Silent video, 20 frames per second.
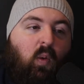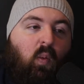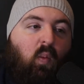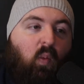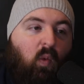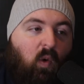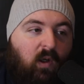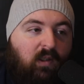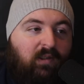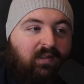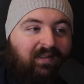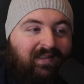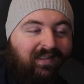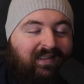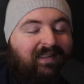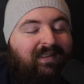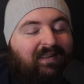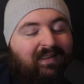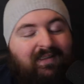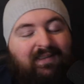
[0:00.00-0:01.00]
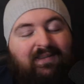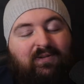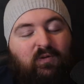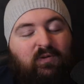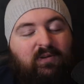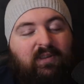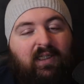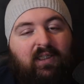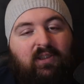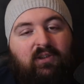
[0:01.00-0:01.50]
needing
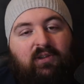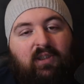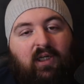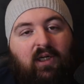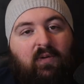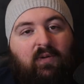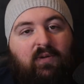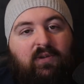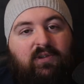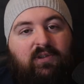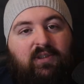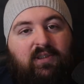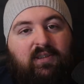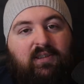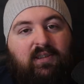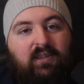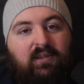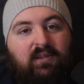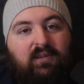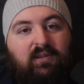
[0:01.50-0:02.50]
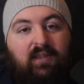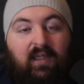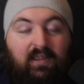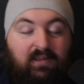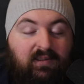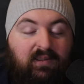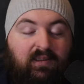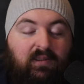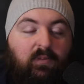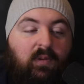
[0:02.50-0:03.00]
those extra hours just to
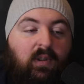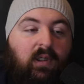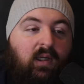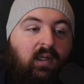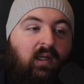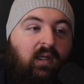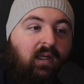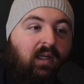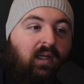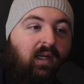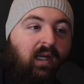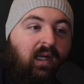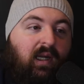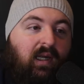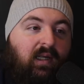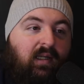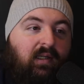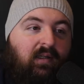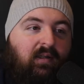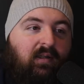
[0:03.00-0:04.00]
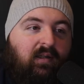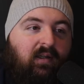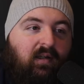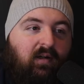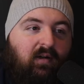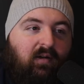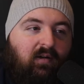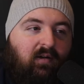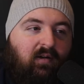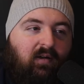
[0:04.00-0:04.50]
sleep, and
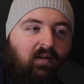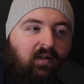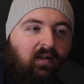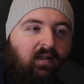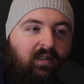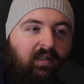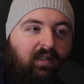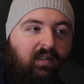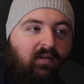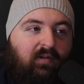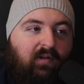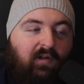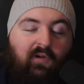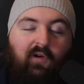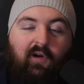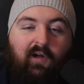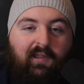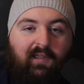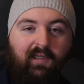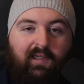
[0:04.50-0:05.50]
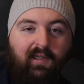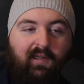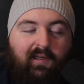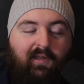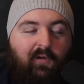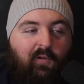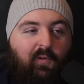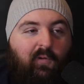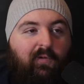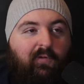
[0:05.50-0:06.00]
they're either annoyed they can't
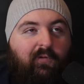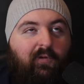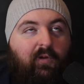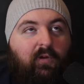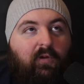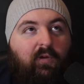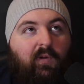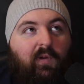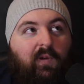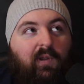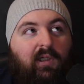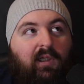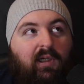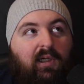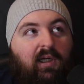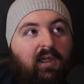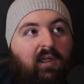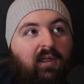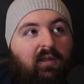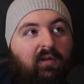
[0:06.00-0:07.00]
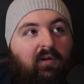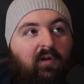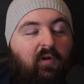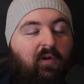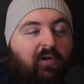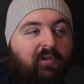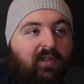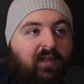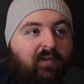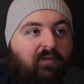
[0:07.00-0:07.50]
get hold of you, or they're
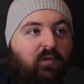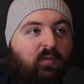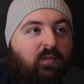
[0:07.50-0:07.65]
annoyed you haven't